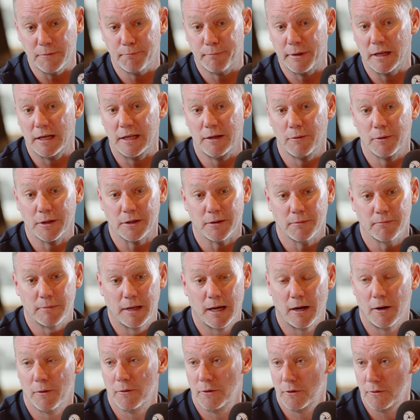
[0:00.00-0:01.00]
Billy with him
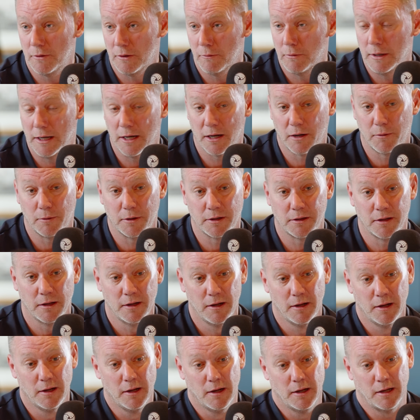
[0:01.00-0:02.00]
now, who I work with.
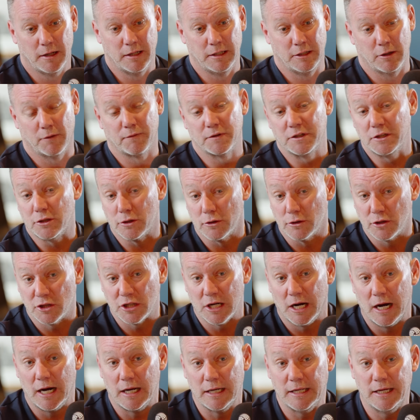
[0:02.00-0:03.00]
He obviously took
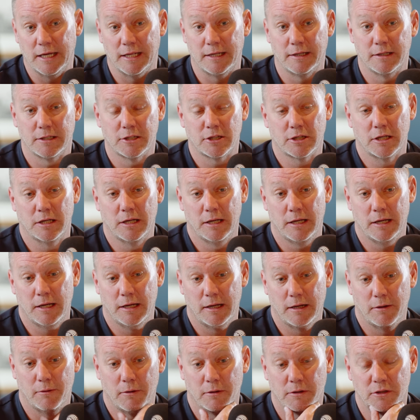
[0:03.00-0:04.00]
Charlie in this
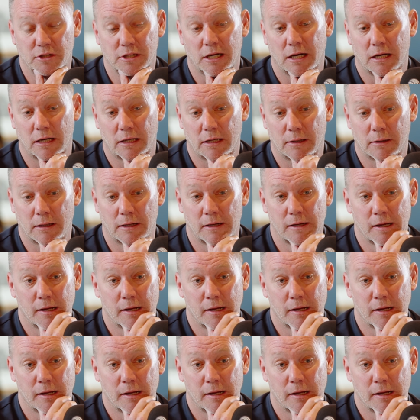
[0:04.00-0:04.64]
with Charlie,